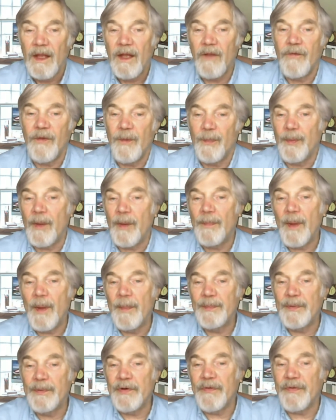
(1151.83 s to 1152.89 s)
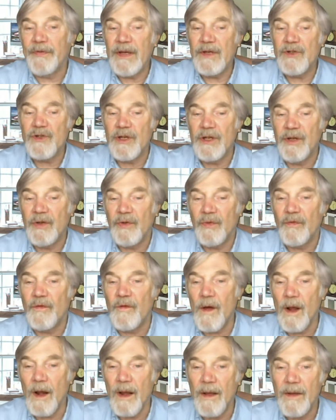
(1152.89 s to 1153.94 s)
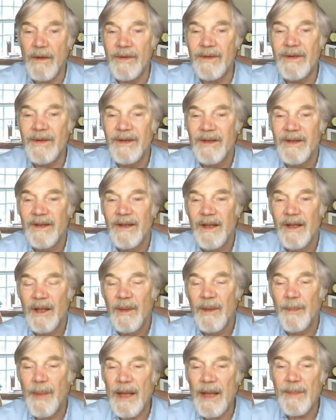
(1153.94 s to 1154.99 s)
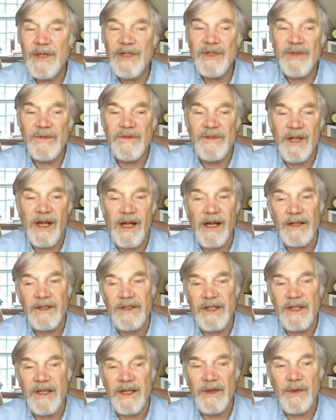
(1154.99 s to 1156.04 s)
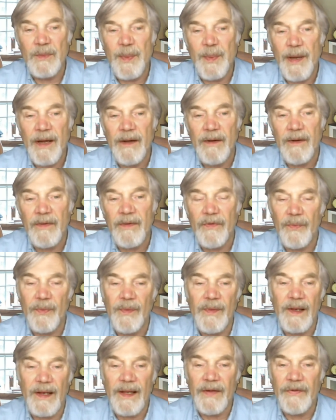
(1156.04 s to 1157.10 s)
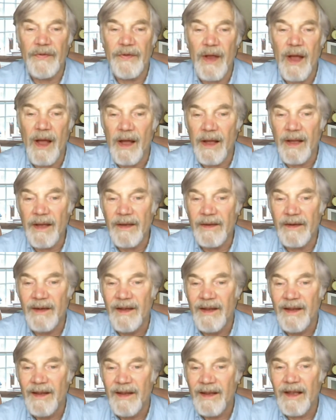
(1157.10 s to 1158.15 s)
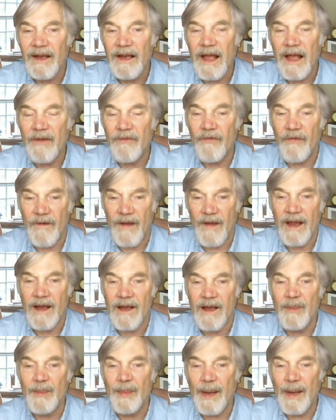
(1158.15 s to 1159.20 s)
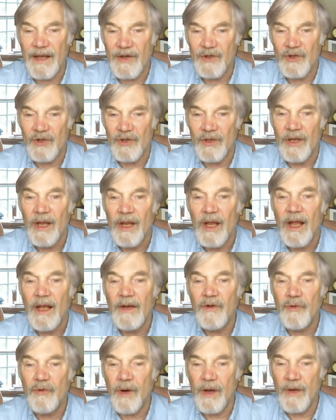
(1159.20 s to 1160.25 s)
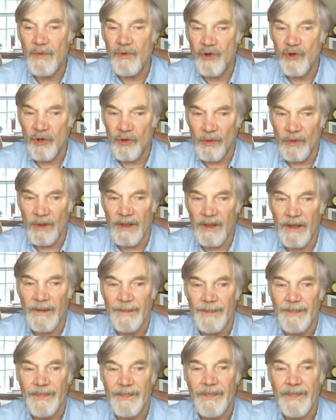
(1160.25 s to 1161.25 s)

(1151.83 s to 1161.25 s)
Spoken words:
If the proper procedure is followed, babies of dark-skinned parents with lesser height can have fair complexion and grow taller.